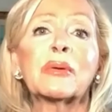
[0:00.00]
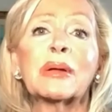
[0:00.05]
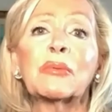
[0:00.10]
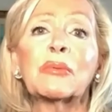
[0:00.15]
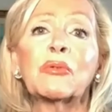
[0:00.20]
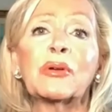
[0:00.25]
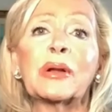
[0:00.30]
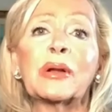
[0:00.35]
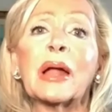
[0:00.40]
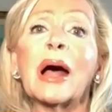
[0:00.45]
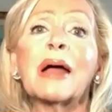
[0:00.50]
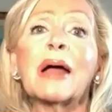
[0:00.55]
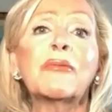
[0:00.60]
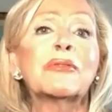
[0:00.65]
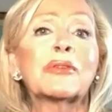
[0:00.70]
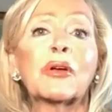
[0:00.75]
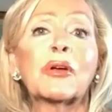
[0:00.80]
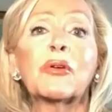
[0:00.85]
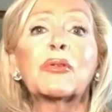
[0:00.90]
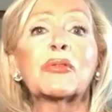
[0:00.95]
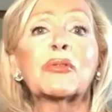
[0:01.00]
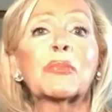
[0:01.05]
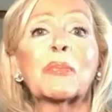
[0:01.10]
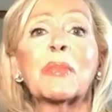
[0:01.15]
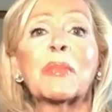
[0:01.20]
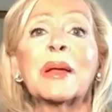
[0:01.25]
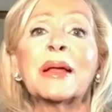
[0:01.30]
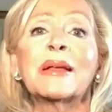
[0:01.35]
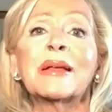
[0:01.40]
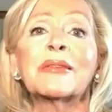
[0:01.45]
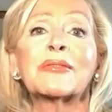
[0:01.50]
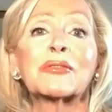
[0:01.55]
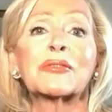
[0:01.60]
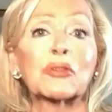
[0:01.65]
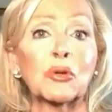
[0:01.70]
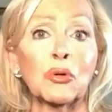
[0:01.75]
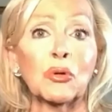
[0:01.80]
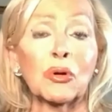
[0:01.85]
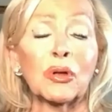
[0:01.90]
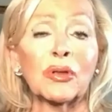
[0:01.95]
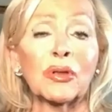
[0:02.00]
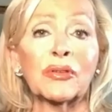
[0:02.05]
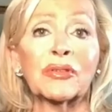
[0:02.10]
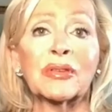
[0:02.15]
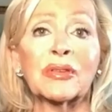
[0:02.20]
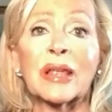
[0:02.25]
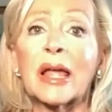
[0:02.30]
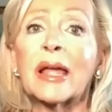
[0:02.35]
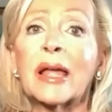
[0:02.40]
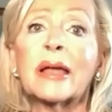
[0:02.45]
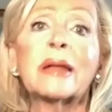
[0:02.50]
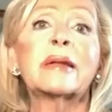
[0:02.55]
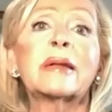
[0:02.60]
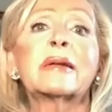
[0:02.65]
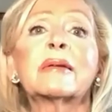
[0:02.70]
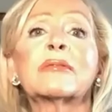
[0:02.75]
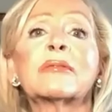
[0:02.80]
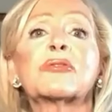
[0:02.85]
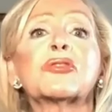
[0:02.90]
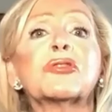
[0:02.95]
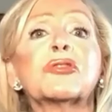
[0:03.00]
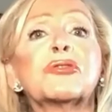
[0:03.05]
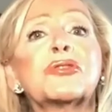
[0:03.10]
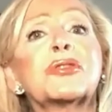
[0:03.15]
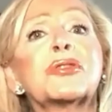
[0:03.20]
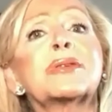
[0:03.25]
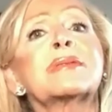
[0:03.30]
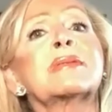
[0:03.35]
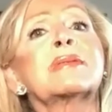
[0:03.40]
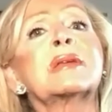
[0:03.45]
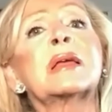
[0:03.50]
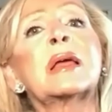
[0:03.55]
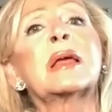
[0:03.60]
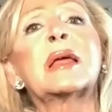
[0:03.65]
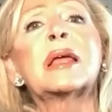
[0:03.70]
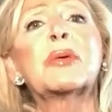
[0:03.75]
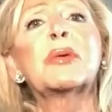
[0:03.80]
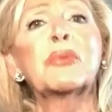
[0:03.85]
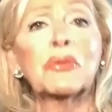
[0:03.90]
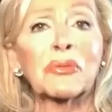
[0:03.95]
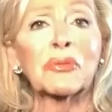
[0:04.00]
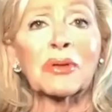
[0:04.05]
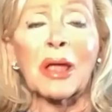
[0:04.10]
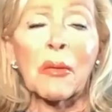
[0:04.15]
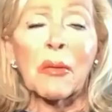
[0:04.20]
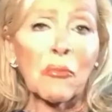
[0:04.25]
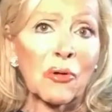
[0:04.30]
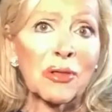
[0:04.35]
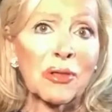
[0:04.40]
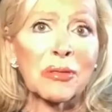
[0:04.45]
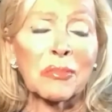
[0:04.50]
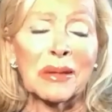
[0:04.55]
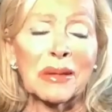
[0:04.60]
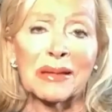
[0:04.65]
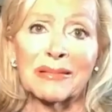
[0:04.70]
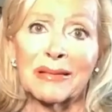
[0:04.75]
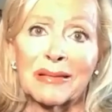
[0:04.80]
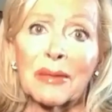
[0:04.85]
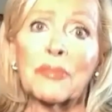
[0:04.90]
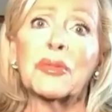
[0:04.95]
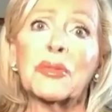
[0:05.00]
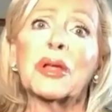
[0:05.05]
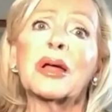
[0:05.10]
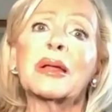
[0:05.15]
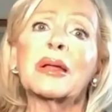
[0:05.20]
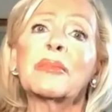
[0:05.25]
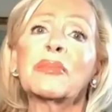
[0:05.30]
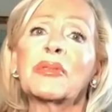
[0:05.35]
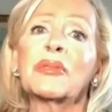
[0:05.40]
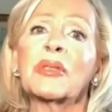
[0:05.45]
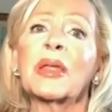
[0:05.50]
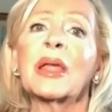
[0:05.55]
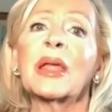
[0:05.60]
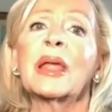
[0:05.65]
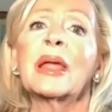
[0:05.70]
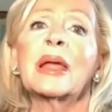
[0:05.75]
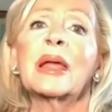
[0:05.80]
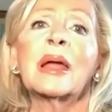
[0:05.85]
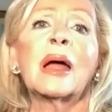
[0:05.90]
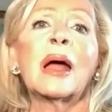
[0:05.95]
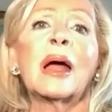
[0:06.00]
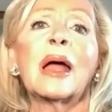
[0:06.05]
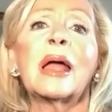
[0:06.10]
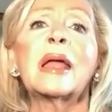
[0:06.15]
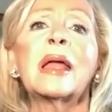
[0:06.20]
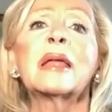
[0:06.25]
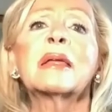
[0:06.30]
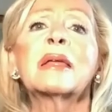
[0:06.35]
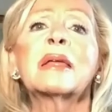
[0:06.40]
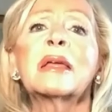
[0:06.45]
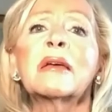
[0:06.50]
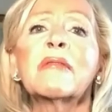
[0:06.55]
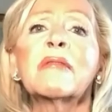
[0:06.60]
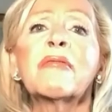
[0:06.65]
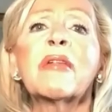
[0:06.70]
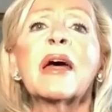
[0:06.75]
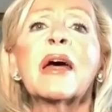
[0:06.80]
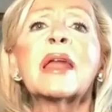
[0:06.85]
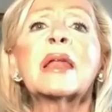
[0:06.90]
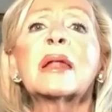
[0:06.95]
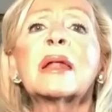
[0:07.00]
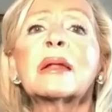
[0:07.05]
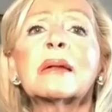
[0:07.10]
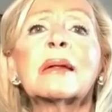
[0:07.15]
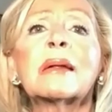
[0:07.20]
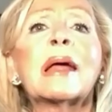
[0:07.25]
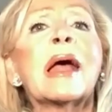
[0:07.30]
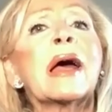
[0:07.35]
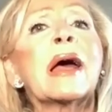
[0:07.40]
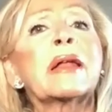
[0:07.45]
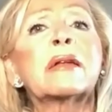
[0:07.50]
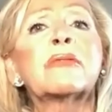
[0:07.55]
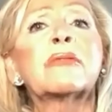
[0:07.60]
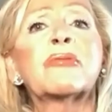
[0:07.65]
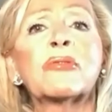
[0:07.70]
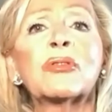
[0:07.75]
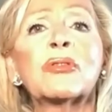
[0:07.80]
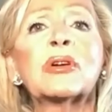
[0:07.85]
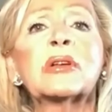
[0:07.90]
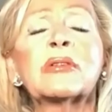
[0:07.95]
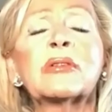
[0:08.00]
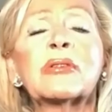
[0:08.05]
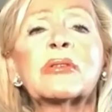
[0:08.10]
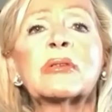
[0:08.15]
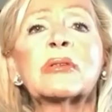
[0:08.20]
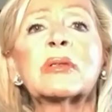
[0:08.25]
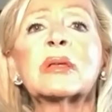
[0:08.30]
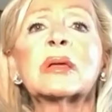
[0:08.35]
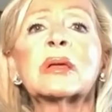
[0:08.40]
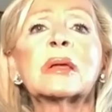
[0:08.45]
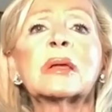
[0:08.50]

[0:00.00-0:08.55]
And when I would go to schools and churches, he would just come with me sometimes and give that added voice.